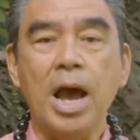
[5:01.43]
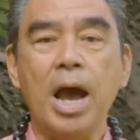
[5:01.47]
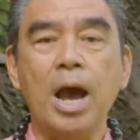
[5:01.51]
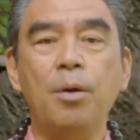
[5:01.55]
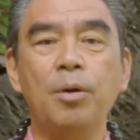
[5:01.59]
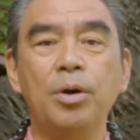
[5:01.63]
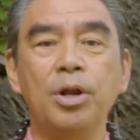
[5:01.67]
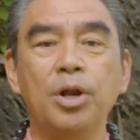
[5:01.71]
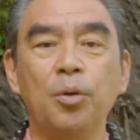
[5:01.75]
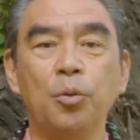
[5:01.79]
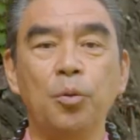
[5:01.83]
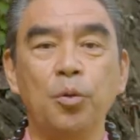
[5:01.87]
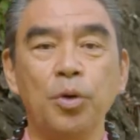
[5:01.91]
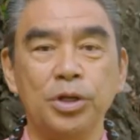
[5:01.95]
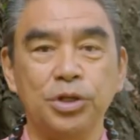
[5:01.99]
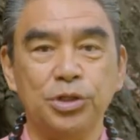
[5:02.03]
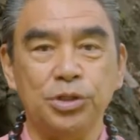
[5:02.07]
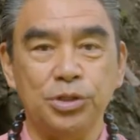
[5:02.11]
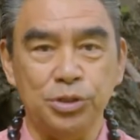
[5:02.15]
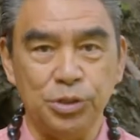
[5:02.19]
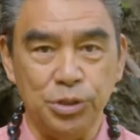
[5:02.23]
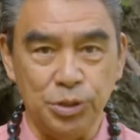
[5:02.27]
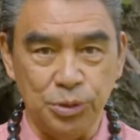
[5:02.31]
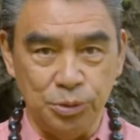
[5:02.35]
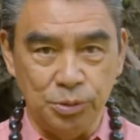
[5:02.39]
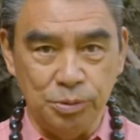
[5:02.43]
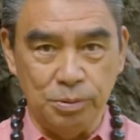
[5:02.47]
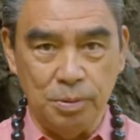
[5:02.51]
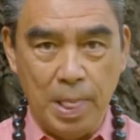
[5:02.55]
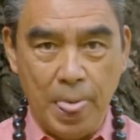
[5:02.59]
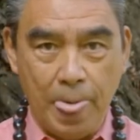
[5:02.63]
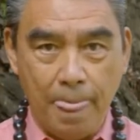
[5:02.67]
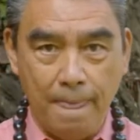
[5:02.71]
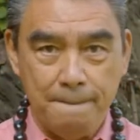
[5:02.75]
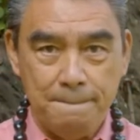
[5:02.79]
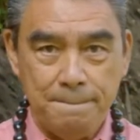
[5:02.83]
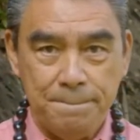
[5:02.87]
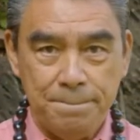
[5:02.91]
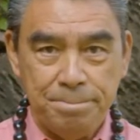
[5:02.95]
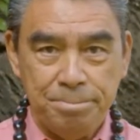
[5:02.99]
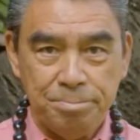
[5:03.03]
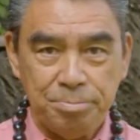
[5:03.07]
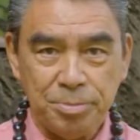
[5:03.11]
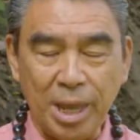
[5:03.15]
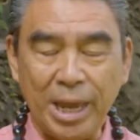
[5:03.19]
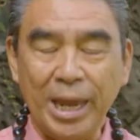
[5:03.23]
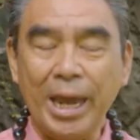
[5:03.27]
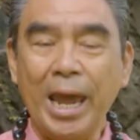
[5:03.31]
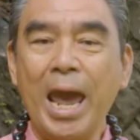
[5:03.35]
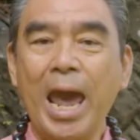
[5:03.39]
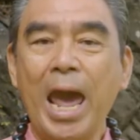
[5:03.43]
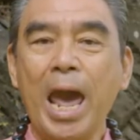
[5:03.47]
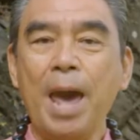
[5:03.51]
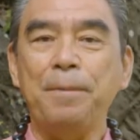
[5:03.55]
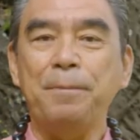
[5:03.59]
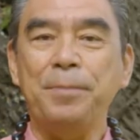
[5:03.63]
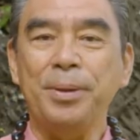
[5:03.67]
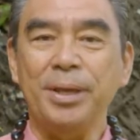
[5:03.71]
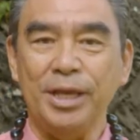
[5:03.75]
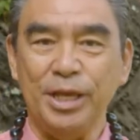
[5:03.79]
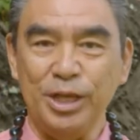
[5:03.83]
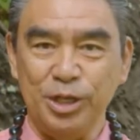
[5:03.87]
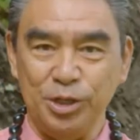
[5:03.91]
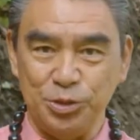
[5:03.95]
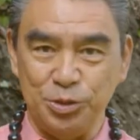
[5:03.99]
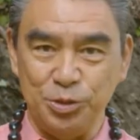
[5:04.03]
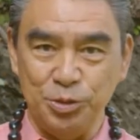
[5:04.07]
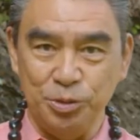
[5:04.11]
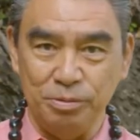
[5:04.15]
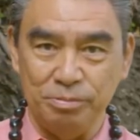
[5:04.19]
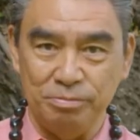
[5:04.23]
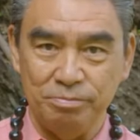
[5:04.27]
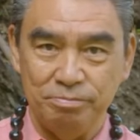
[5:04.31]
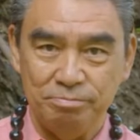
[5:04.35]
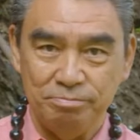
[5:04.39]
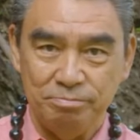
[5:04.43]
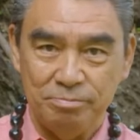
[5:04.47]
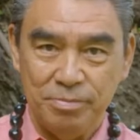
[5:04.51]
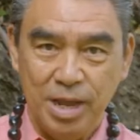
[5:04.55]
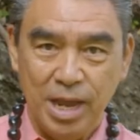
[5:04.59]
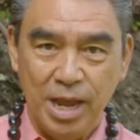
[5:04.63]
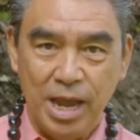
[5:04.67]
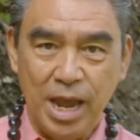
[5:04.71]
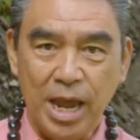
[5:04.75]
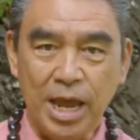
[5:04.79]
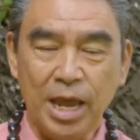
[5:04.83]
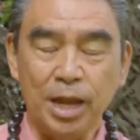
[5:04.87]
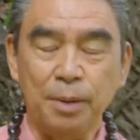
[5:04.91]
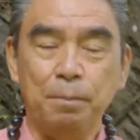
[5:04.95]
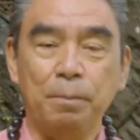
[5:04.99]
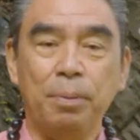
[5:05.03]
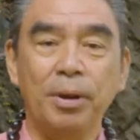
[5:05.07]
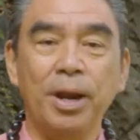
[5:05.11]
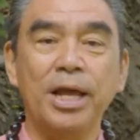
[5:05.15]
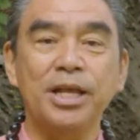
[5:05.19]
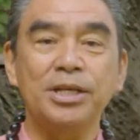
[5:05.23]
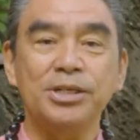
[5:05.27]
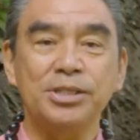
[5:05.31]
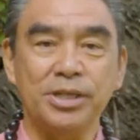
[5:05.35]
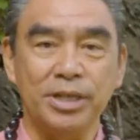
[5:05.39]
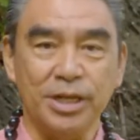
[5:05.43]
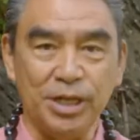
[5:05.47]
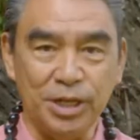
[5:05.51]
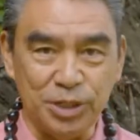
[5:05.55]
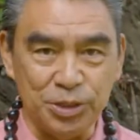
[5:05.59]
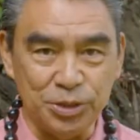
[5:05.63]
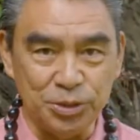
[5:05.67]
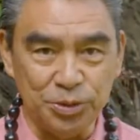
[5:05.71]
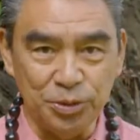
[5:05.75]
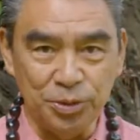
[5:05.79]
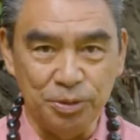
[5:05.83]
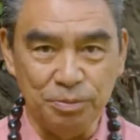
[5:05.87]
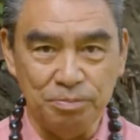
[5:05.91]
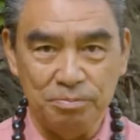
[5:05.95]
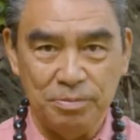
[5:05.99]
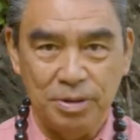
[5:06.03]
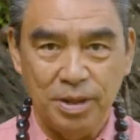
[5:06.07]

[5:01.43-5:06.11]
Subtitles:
I want to wish you a happy Easter and blessed Easter.